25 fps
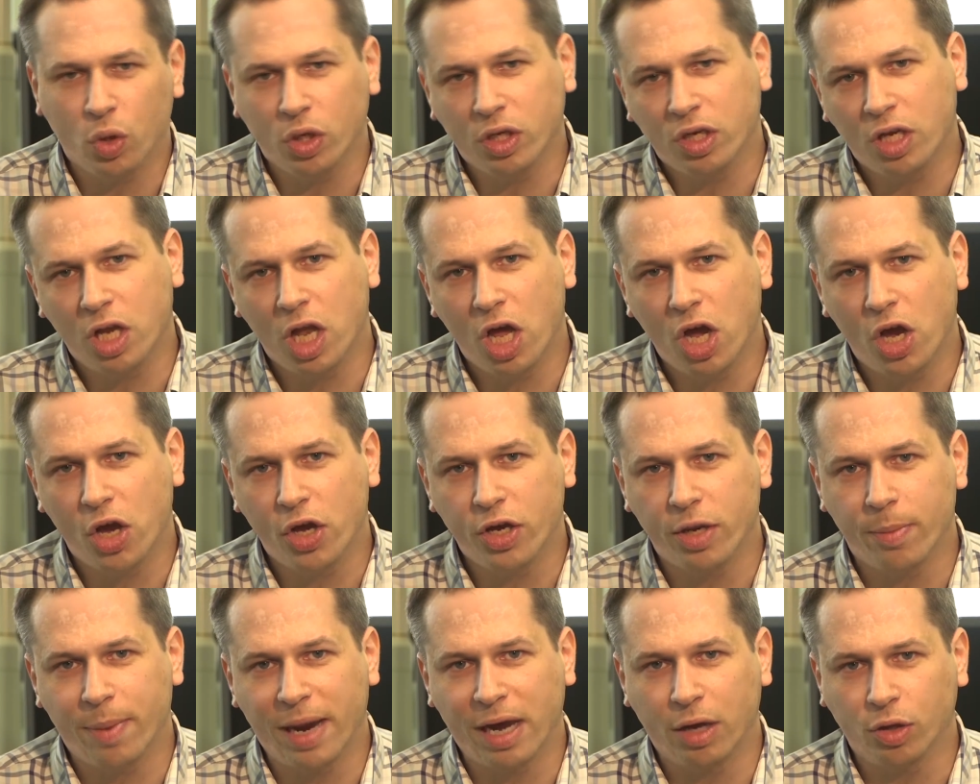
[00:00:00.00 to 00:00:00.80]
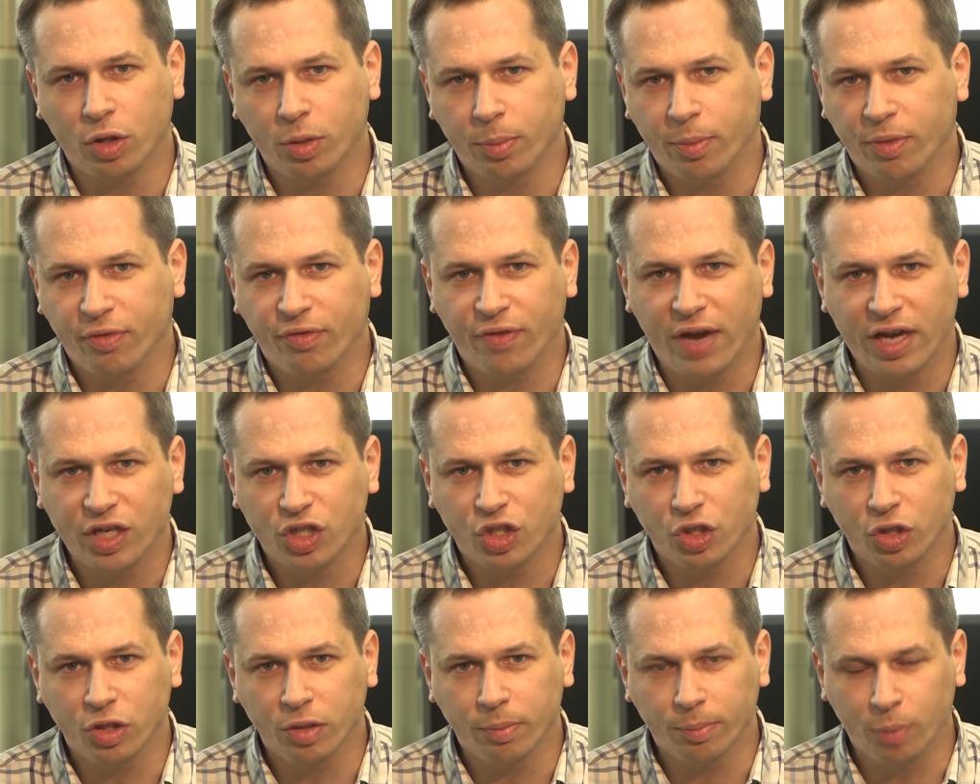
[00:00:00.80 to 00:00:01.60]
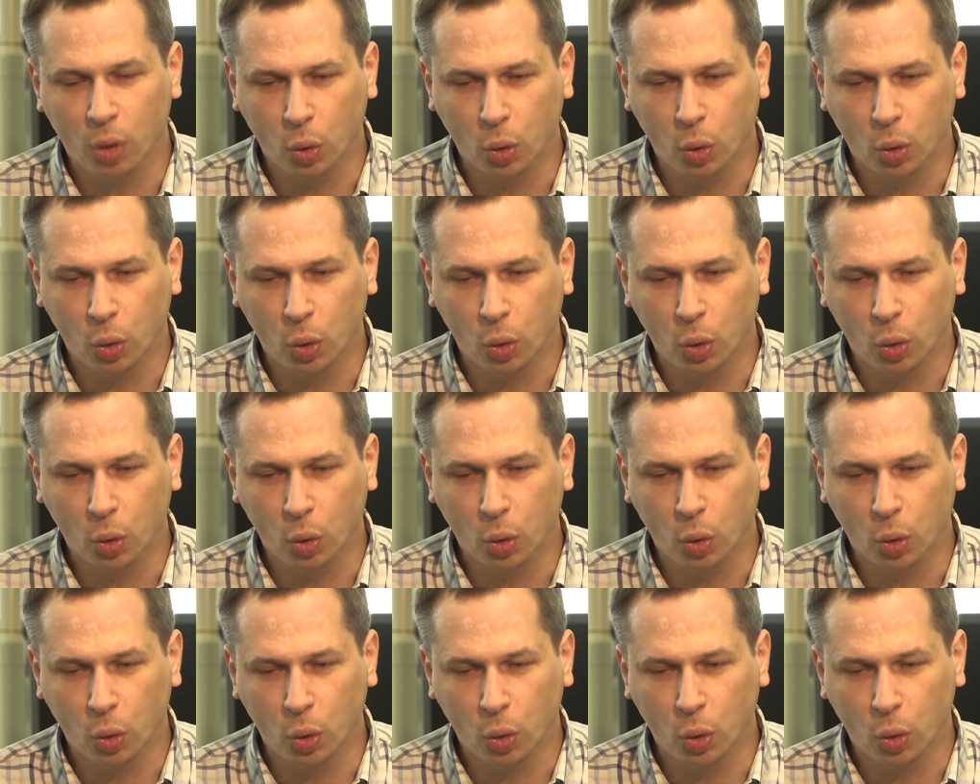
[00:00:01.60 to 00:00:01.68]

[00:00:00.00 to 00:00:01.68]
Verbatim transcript: can learn about the profession